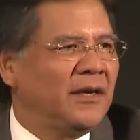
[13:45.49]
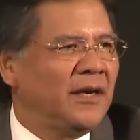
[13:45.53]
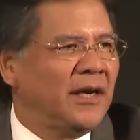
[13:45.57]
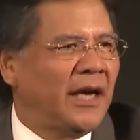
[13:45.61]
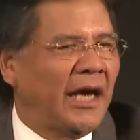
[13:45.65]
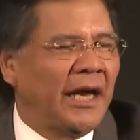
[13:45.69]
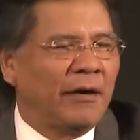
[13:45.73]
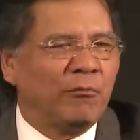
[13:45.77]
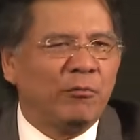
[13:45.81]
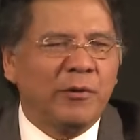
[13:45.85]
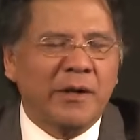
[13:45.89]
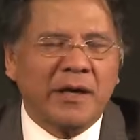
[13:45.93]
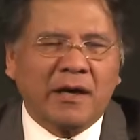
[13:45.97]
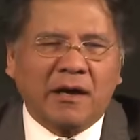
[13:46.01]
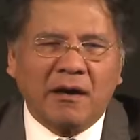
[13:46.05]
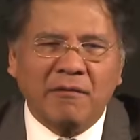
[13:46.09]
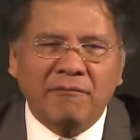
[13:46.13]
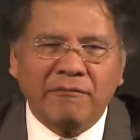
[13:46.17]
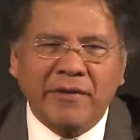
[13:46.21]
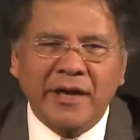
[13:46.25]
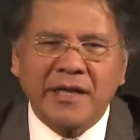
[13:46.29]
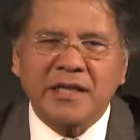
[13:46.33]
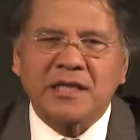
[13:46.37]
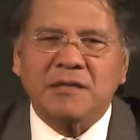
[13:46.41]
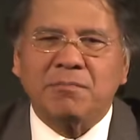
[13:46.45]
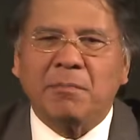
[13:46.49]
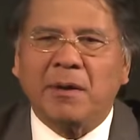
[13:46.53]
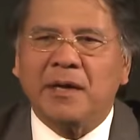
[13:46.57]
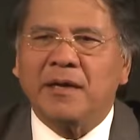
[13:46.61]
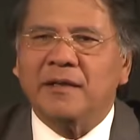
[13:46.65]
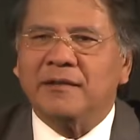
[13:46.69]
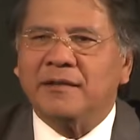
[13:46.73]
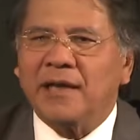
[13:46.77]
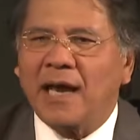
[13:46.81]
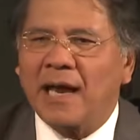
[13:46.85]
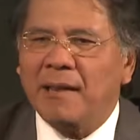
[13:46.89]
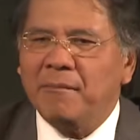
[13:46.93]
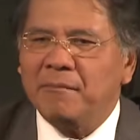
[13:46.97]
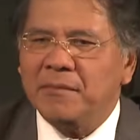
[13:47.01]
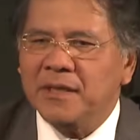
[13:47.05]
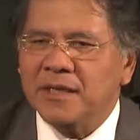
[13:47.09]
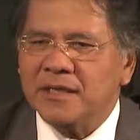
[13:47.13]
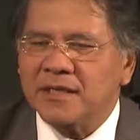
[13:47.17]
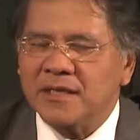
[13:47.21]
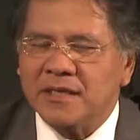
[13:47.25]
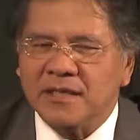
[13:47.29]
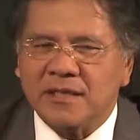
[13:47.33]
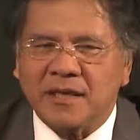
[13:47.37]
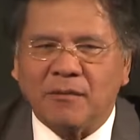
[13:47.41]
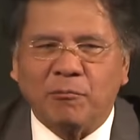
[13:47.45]
And we're convinced by the time
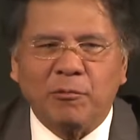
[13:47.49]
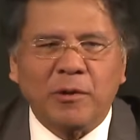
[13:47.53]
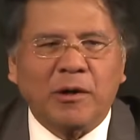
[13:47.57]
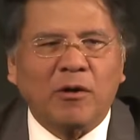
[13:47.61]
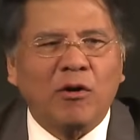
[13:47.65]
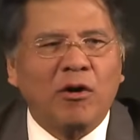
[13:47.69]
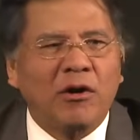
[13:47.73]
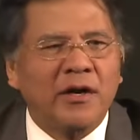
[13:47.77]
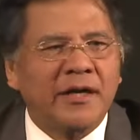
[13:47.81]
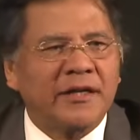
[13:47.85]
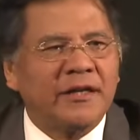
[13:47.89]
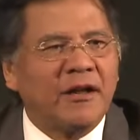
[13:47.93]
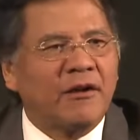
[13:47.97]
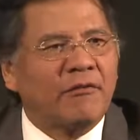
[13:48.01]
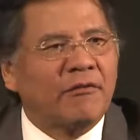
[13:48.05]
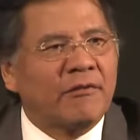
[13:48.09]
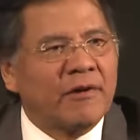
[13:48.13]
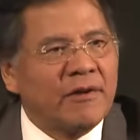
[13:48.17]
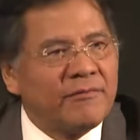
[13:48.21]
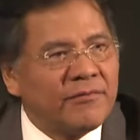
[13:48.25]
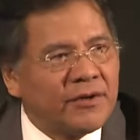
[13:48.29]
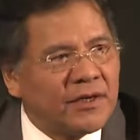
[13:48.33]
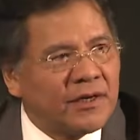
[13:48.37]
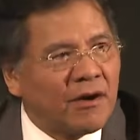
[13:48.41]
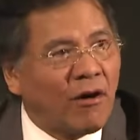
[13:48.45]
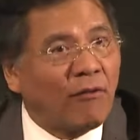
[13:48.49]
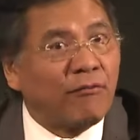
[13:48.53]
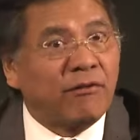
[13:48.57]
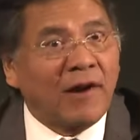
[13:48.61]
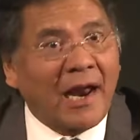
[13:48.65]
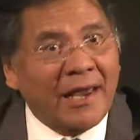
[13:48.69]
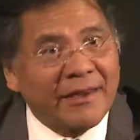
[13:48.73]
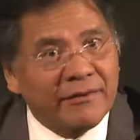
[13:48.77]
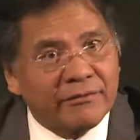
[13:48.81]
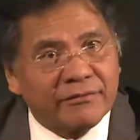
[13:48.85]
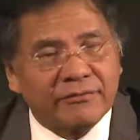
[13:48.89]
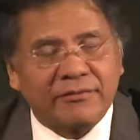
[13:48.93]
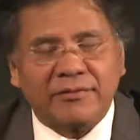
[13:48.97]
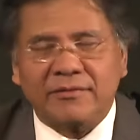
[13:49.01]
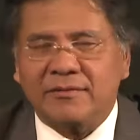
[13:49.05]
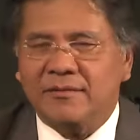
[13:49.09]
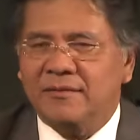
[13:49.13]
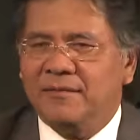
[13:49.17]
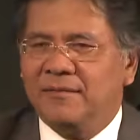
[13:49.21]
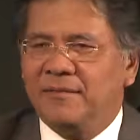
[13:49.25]
this is, we call it the river of life,